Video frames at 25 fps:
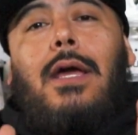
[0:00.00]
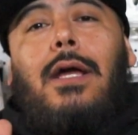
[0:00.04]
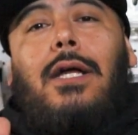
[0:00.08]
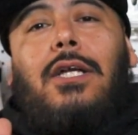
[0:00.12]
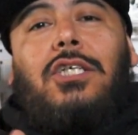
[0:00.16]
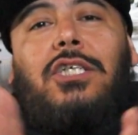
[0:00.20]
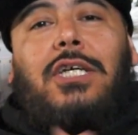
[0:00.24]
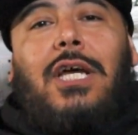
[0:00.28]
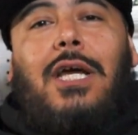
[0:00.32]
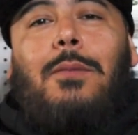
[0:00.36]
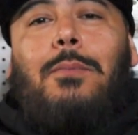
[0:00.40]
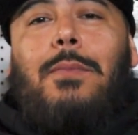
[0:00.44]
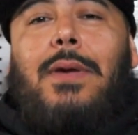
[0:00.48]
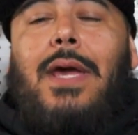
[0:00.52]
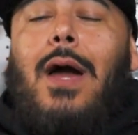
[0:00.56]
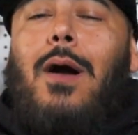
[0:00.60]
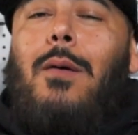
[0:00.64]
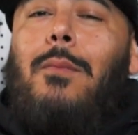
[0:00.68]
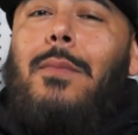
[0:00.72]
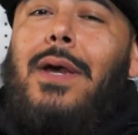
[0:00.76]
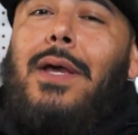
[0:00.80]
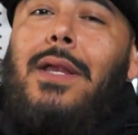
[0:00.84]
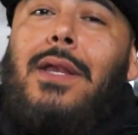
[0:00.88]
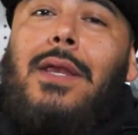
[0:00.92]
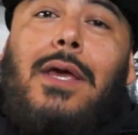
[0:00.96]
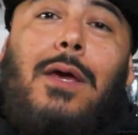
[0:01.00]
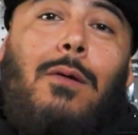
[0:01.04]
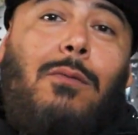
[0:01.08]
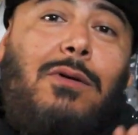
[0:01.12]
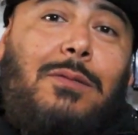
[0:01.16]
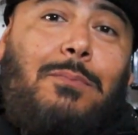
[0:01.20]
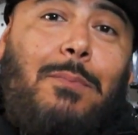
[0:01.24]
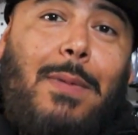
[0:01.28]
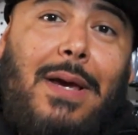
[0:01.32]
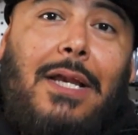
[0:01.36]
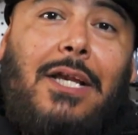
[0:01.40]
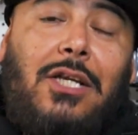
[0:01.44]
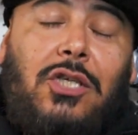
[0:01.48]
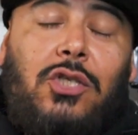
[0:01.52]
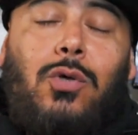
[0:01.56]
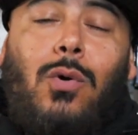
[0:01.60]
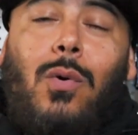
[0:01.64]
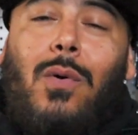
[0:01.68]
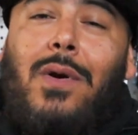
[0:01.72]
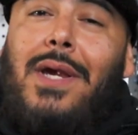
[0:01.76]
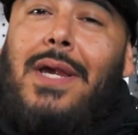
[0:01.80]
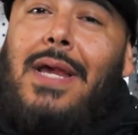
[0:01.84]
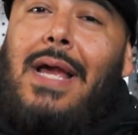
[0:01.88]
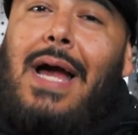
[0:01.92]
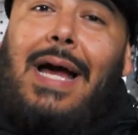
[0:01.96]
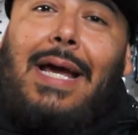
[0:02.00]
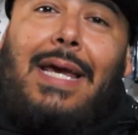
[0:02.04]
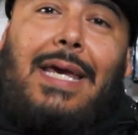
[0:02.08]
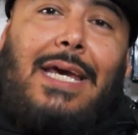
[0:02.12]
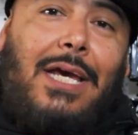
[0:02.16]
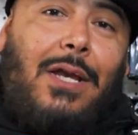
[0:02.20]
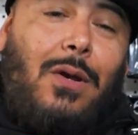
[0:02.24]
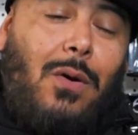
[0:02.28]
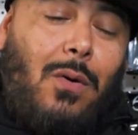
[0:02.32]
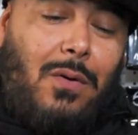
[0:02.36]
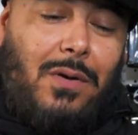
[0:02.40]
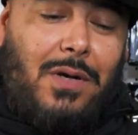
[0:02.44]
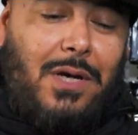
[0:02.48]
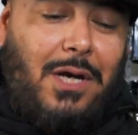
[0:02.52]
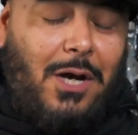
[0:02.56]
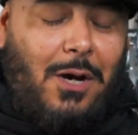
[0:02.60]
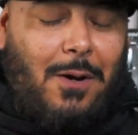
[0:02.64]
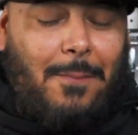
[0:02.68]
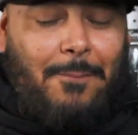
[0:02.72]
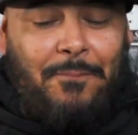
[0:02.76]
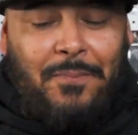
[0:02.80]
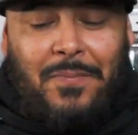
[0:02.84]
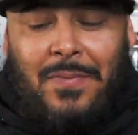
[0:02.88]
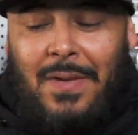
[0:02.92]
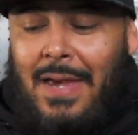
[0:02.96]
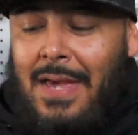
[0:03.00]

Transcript: Check me out, man. It was mandatory I get on here.